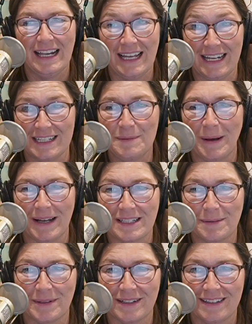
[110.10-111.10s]
It is
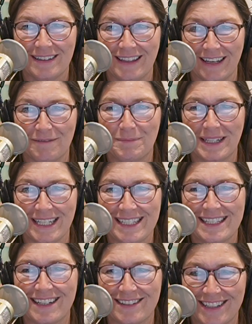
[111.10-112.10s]
possible. They have planes
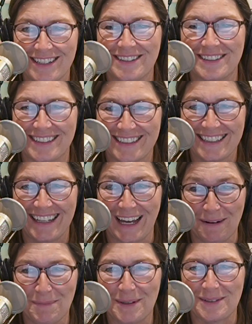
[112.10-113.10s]
there too
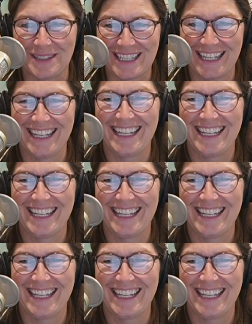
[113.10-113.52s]
and boats.